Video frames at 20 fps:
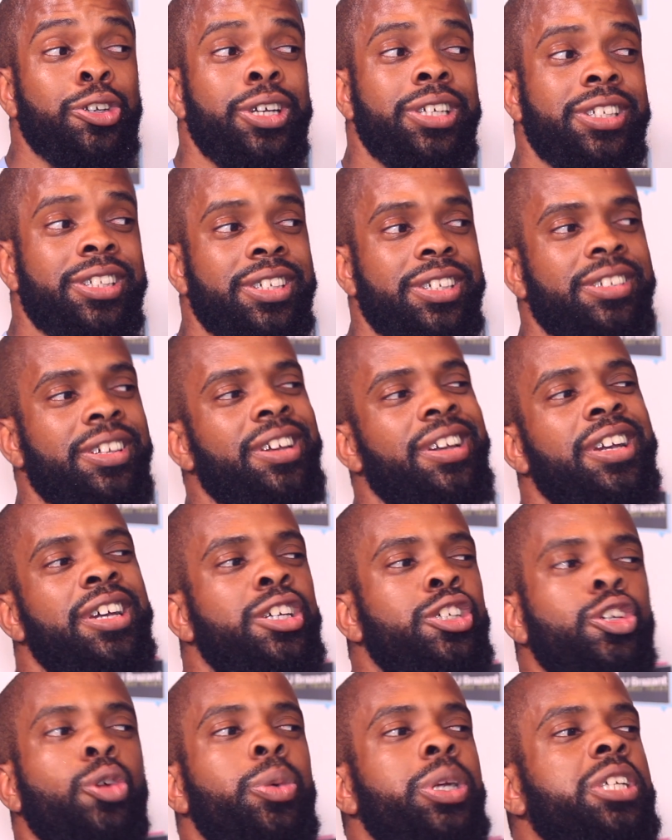choices.
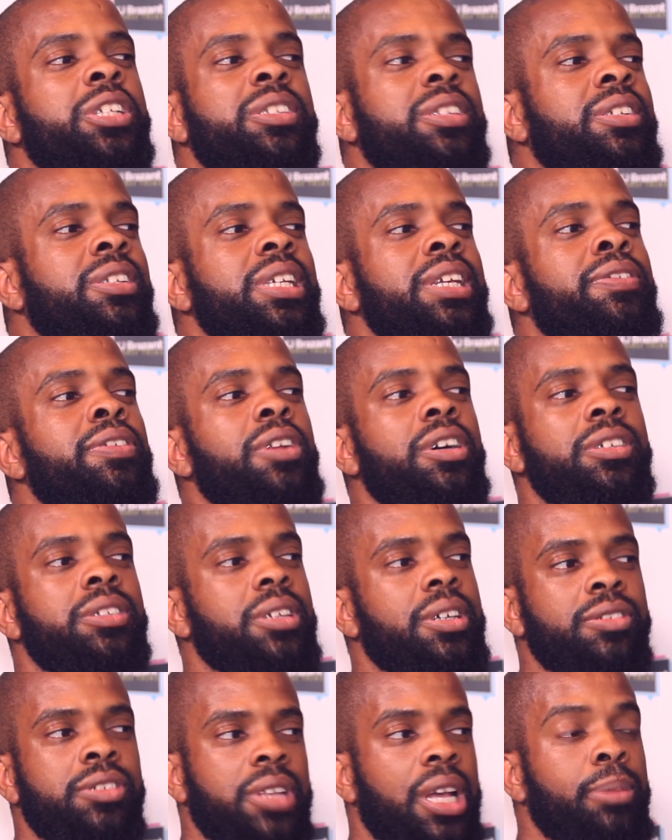So we're just deceiving
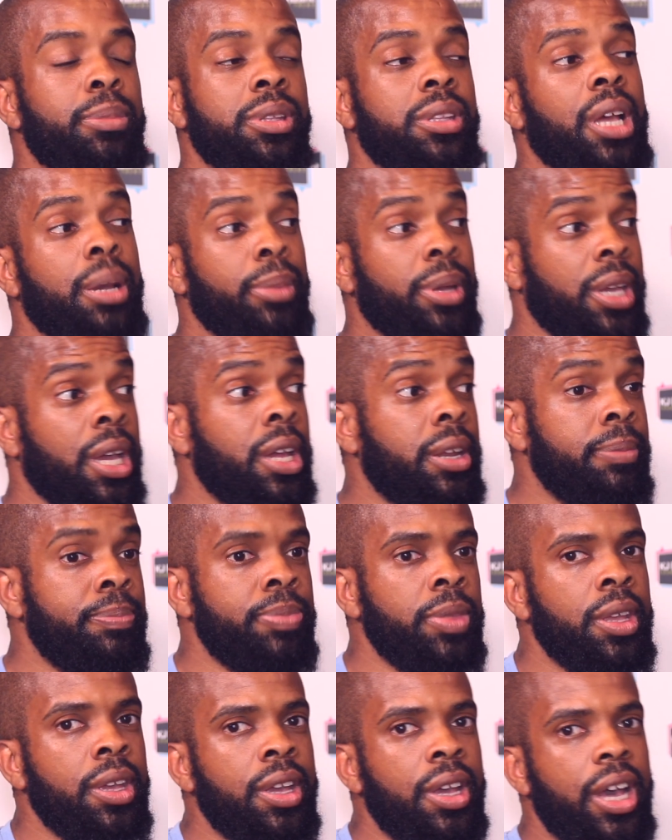ourselves time and time again.
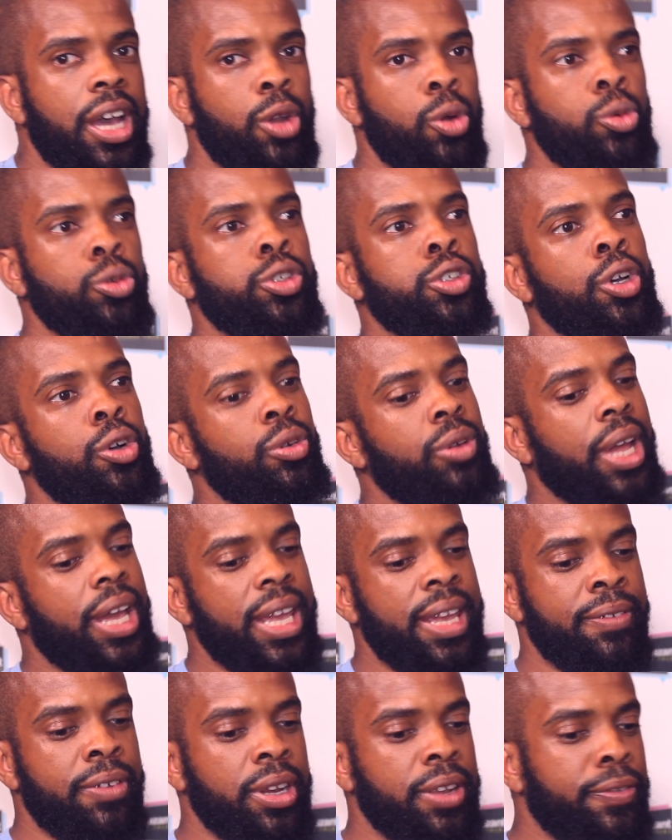And also, like, even